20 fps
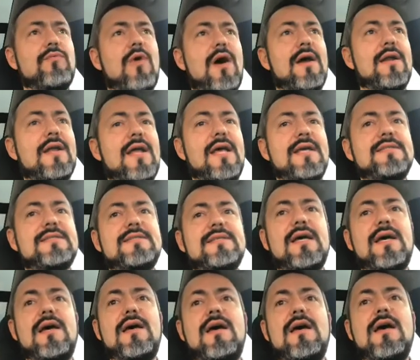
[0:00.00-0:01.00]
one has
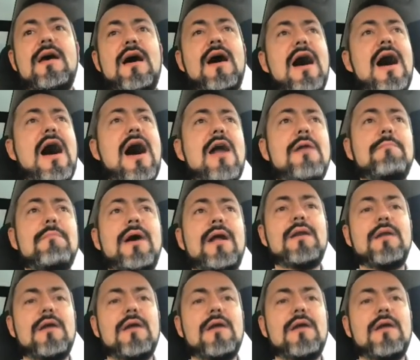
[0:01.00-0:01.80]
Harman.